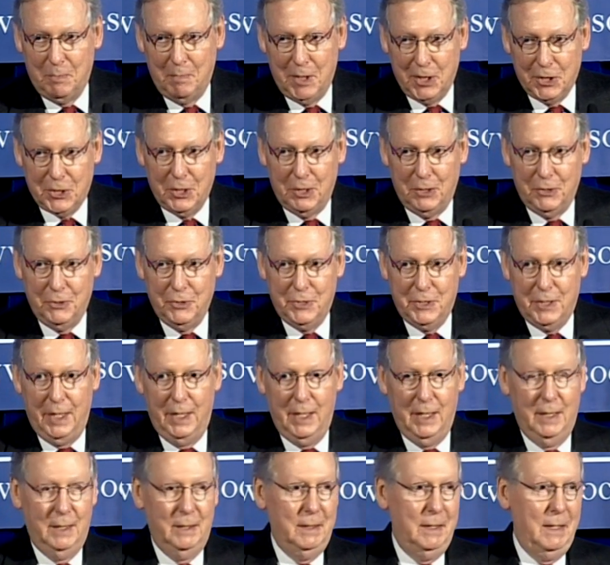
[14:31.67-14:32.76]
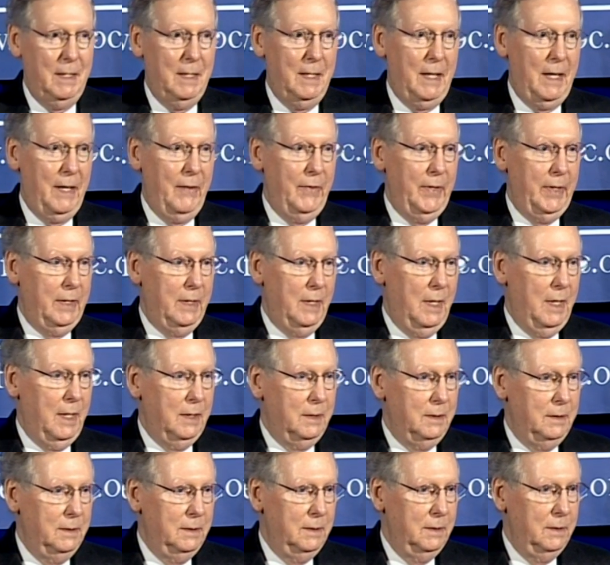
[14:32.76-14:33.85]
is to misunderstand how they
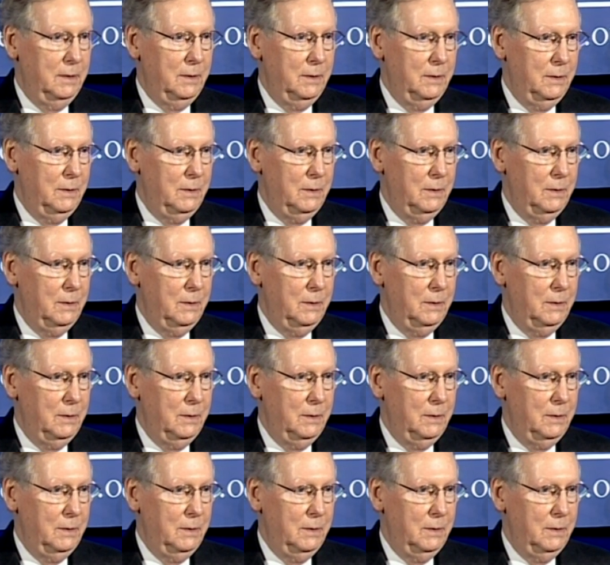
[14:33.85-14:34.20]
got